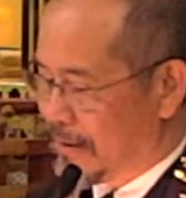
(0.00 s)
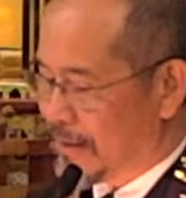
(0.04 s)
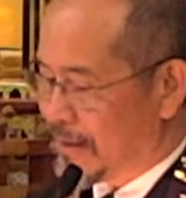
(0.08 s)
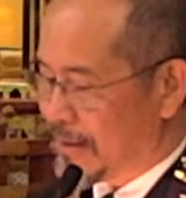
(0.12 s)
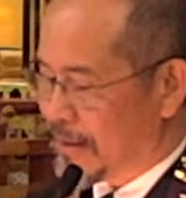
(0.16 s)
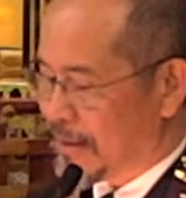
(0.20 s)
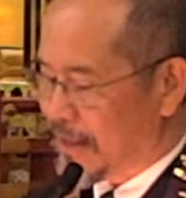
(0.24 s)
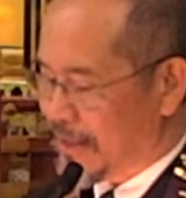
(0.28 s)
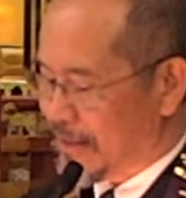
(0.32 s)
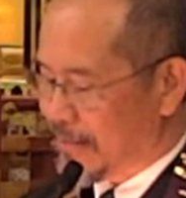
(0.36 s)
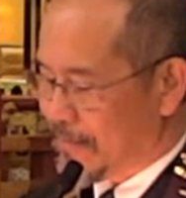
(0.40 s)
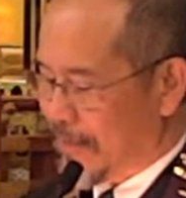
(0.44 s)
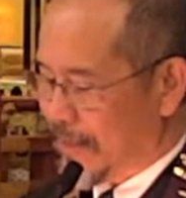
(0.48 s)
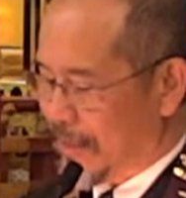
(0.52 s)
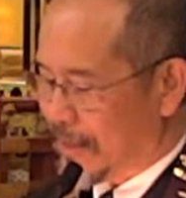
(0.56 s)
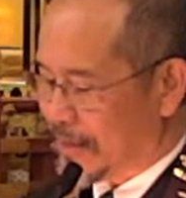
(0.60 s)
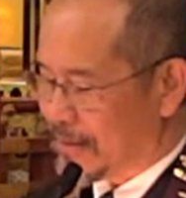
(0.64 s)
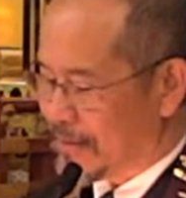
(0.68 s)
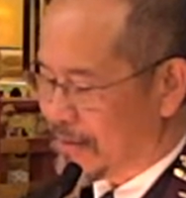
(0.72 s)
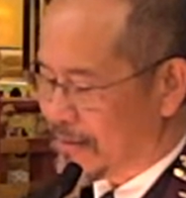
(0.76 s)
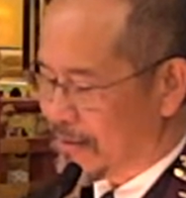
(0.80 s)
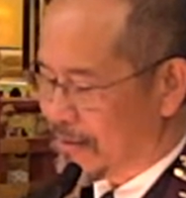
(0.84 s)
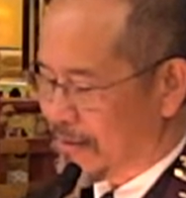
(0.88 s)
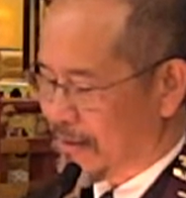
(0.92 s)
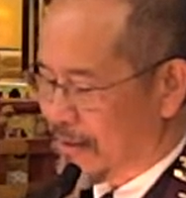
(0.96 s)

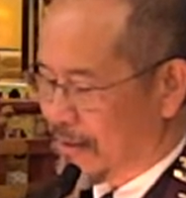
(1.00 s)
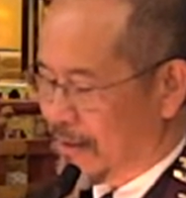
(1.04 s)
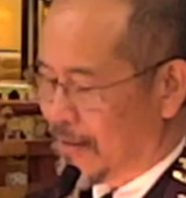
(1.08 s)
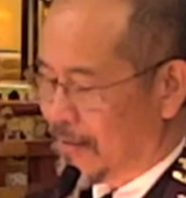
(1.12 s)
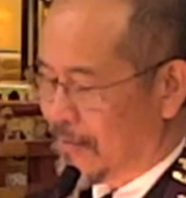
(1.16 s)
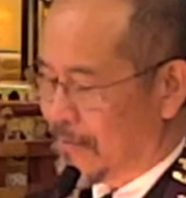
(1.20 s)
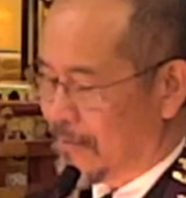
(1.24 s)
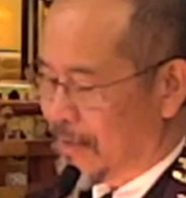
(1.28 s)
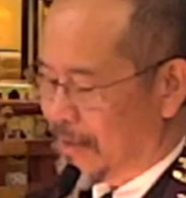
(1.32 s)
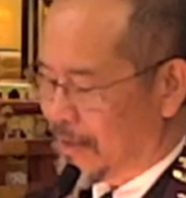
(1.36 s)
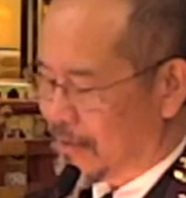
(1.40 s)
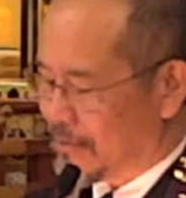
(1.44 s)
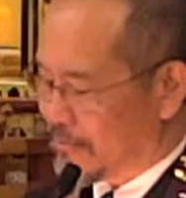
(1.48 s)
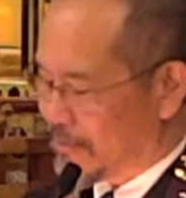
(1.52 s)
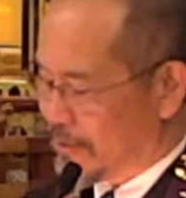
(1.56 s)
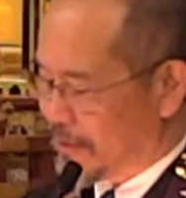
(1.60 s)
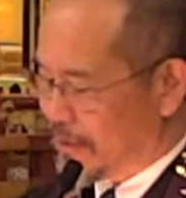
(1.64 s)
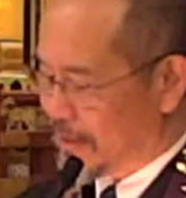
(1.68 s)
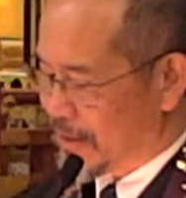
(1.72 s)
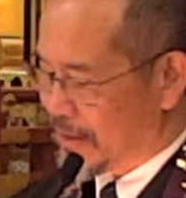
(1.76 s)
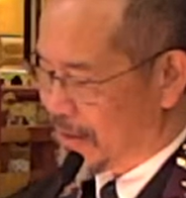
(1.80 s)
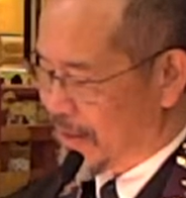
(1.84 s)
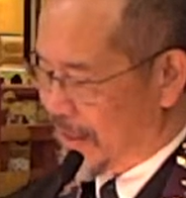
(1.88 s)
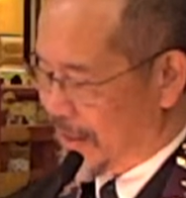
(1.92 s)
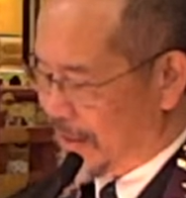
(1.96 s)
teammates must work
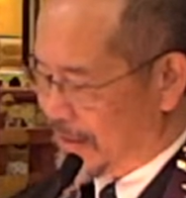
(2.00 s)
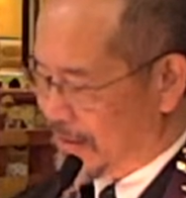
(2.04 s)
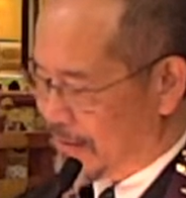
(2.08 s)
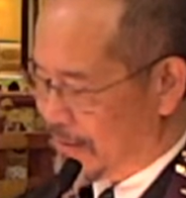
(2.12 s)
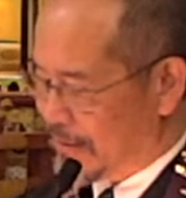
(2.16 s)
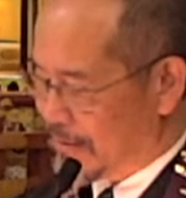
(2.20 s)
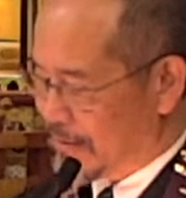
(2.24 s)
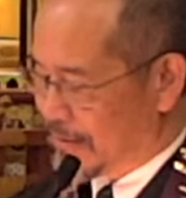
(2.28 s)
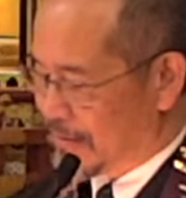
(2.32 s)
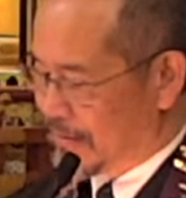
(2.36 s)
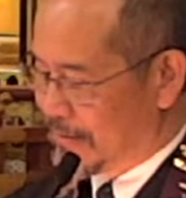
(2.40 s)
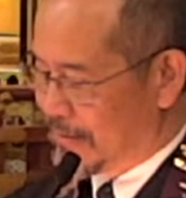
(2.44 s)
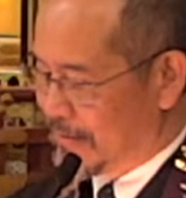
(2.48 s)
together.